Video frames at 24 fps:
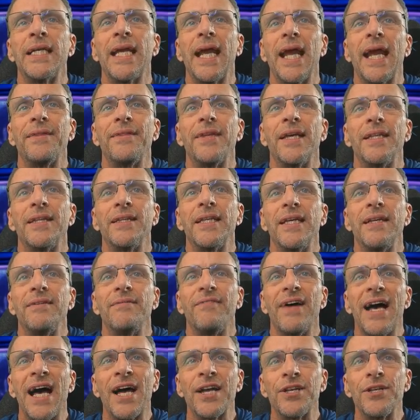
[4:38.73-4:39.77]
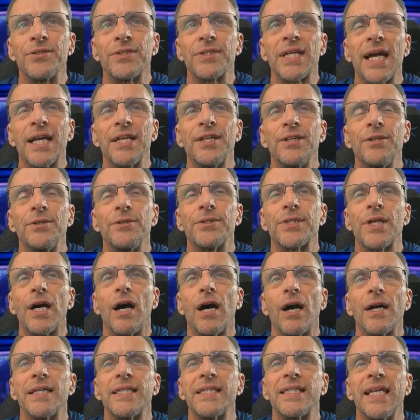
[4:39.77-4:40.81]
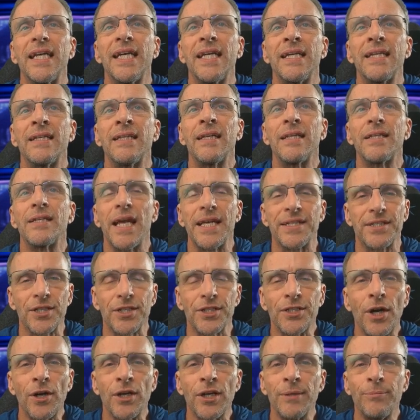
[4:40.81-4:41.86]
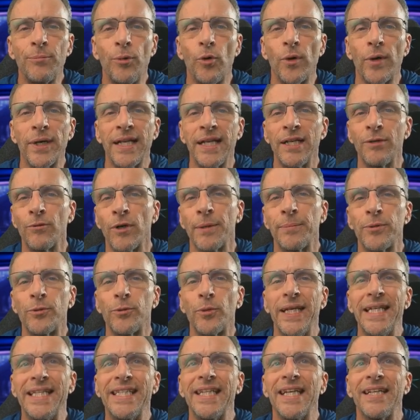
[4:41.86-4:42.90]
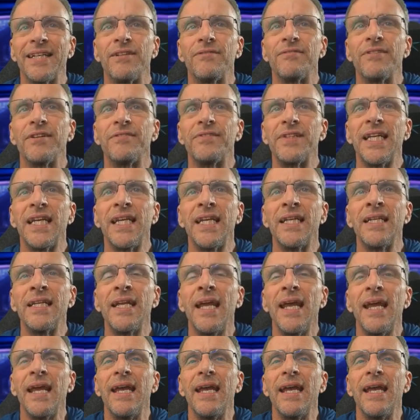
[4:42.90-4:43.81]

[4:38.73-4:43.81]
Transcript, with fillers: And then the values I use are 10 as a starting point, anywhere between 10 and 15.